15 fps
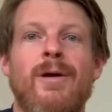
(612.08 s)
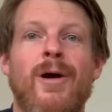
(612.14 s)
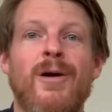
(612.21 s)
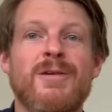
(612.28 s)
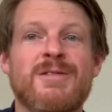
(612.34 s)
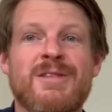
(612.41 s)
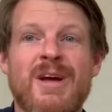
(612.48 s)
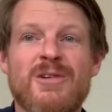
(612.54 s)

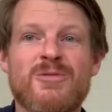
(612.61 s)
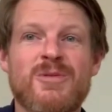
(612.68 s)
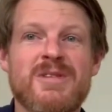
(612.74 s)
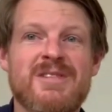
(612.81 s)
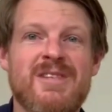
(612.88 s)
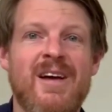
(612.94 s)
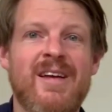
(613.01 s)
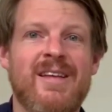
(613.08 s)
Our schedule
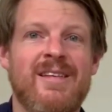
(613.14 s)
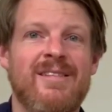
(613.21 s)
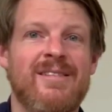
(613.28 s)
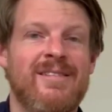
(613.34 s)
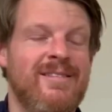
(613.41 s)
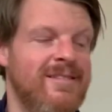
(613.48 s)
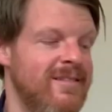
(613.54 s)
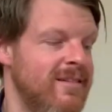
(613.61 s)
is done.
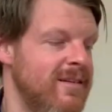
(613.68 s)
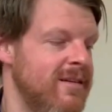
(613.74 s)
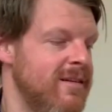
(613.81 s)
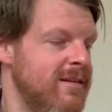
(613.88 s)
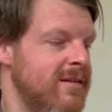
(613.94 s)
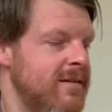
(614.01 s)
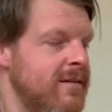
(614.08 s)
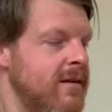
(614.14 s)

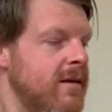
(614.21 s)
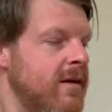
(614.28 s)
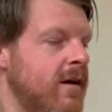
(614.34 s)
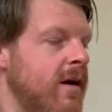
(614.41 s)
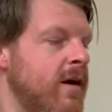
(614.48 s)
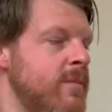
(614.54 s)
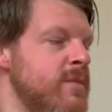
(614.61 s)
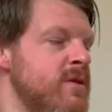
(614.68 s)

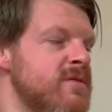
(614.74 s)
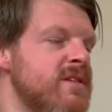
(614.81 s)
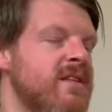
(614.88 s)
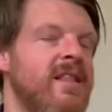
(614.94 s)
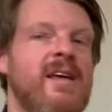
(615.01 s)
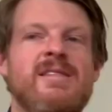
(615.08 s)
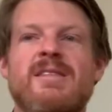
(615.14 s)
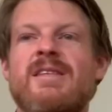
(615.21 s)
Our music
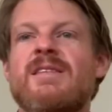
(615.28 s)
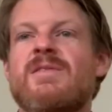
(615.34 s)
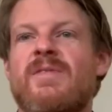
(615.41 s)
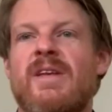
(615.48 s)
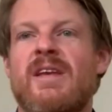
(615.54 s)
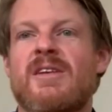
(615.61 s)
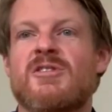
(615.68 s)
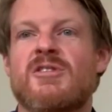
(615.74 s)
lesson is
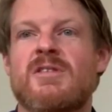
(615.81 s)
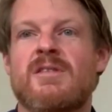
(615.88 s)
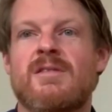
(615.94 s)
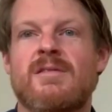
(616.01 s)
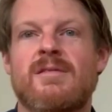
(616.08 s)
finished.